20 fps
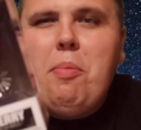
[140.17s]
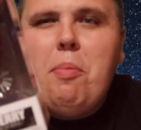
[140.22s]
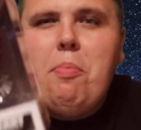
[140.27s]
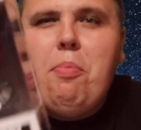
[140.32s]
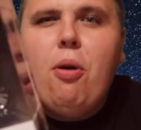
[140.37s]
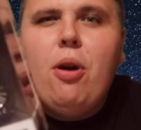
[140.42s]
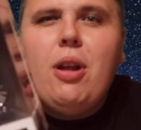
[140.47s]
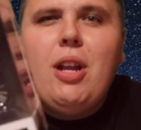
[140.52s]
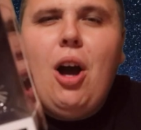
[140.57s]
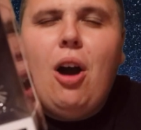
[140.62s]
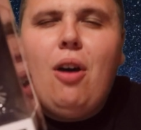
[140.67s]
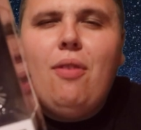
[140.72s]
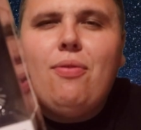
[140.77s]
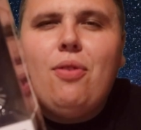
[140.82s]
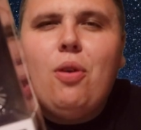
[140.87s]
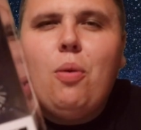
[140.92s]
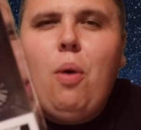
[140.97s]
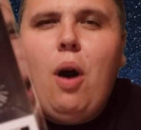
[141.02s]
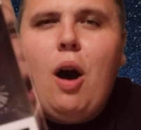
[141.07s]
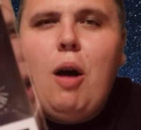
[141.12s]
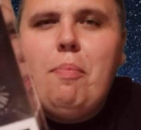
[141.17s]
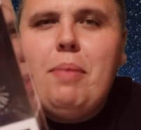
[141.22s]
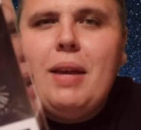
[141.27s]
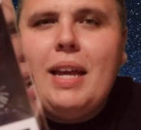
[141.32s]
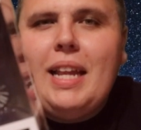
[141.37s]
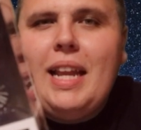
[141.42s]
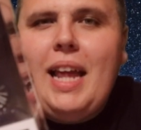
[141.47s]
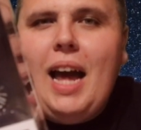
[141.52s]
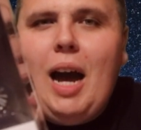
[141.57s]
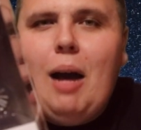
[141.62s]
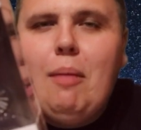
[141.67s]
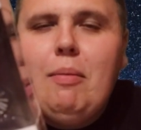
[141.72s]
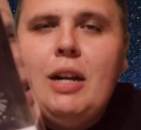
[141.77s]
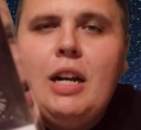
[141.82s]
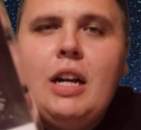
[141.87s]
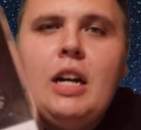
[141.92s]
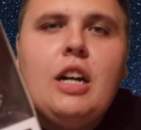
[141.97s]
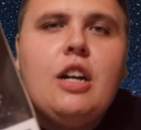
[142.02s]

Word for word: Been putting it off for a while, picking it up.